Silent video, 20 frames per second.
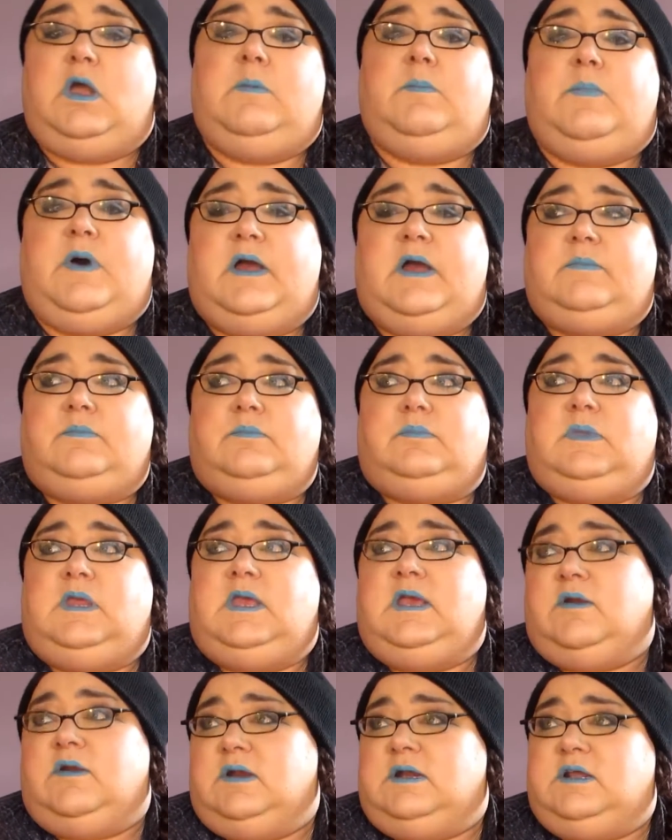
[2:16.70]
But
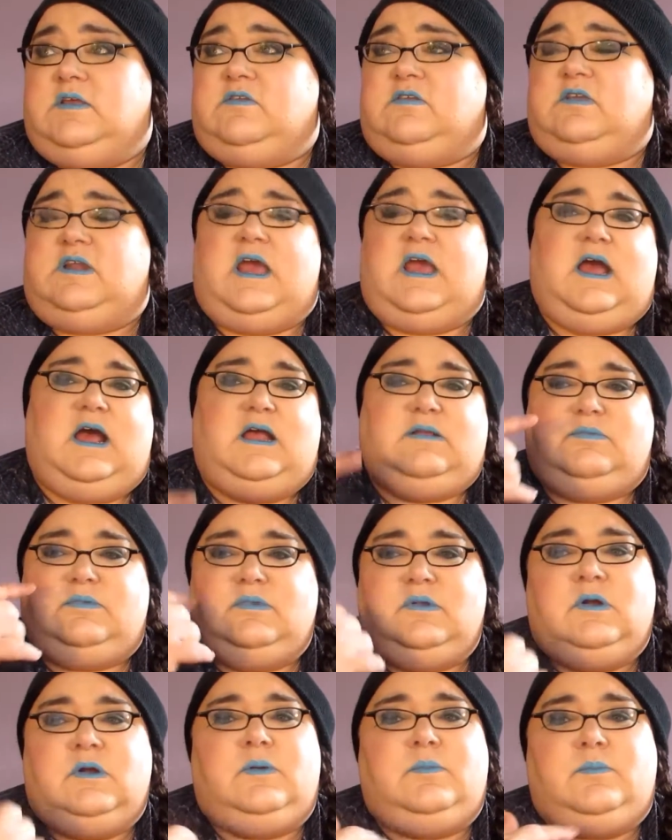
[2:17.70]
here it is today.
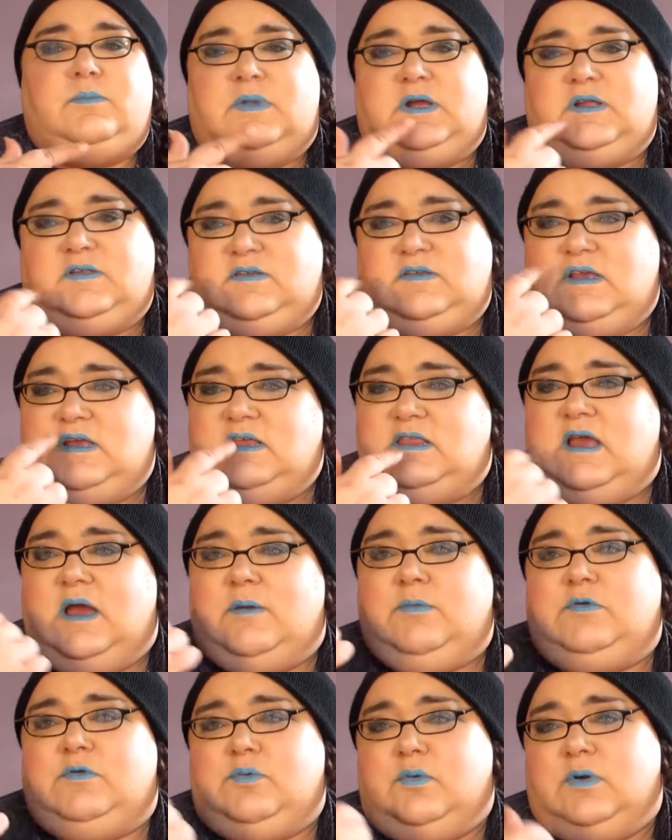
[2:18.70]
My teeth, I
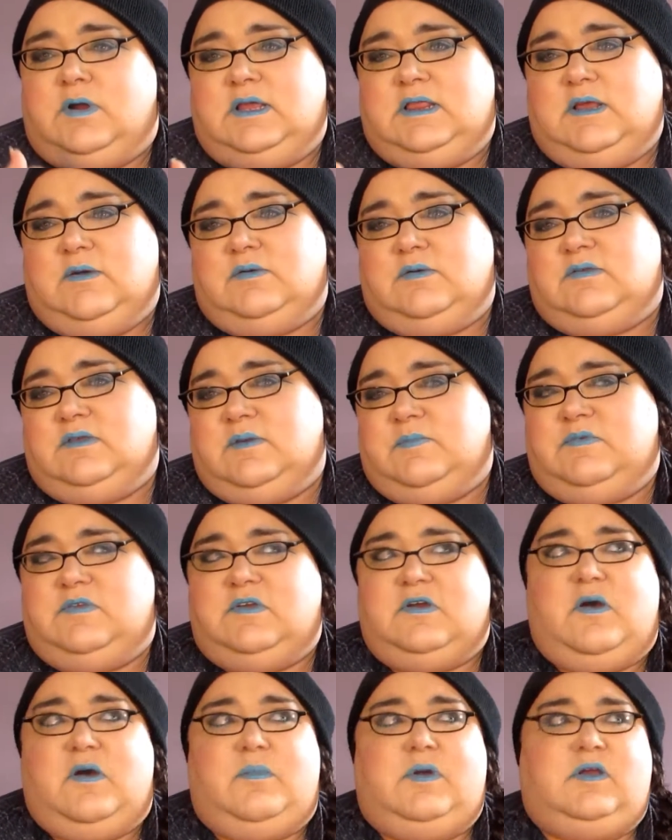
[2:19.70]
was worried there was
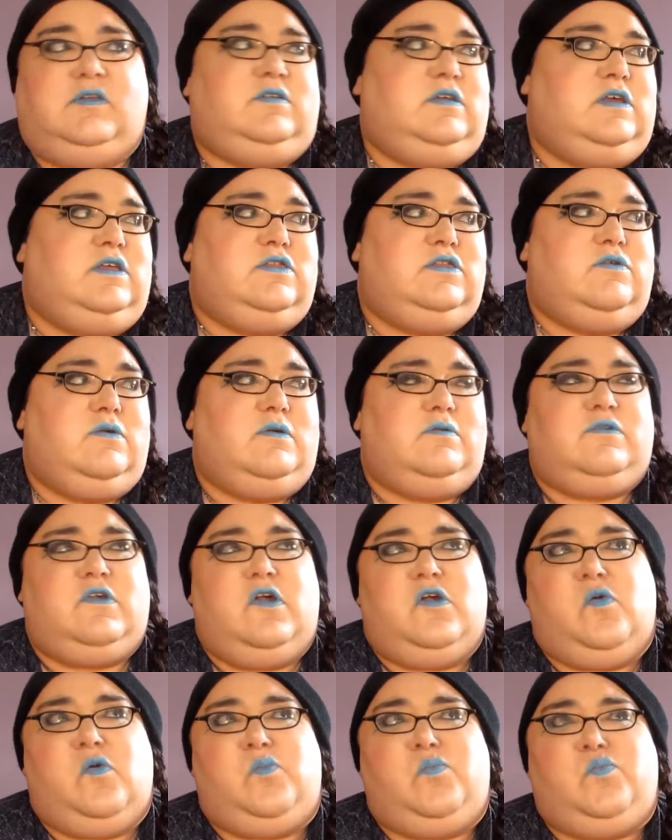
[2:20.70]
lipstick on my teeth, so I was
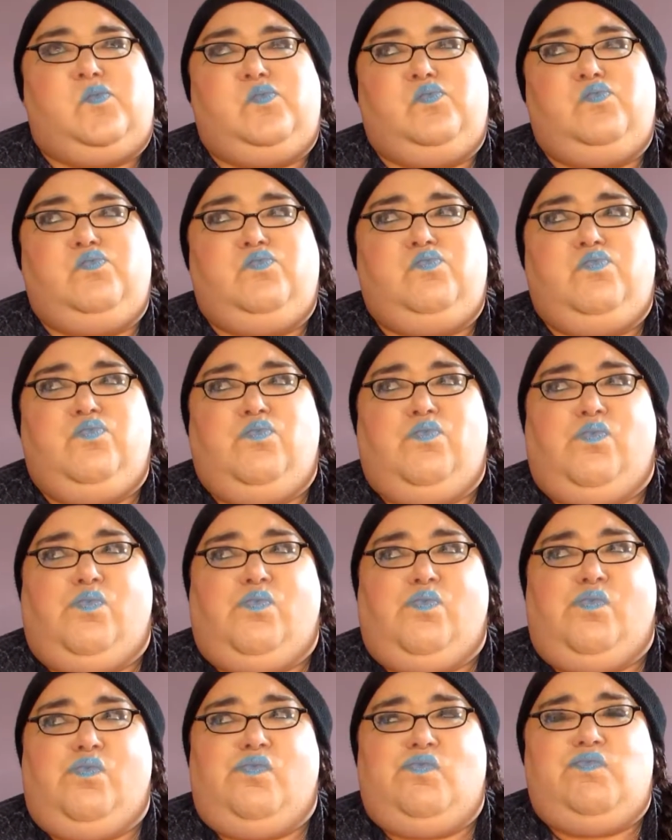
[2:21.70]
like,
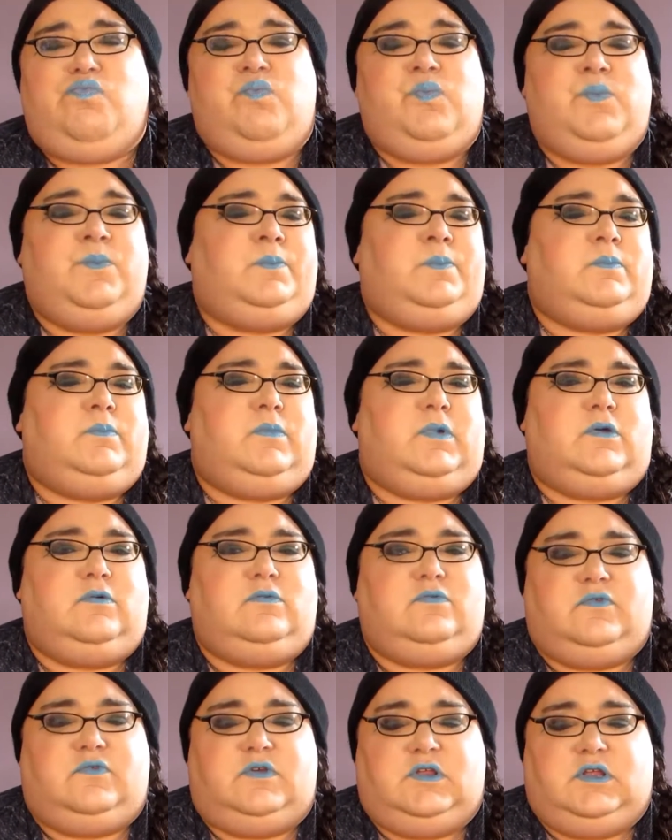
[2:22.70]
I
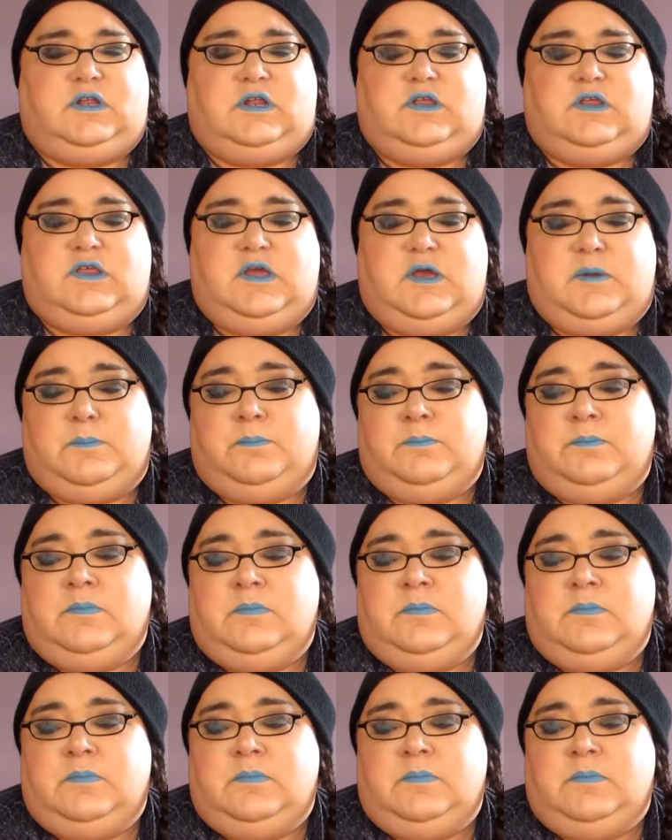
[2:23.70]
don't feel anything.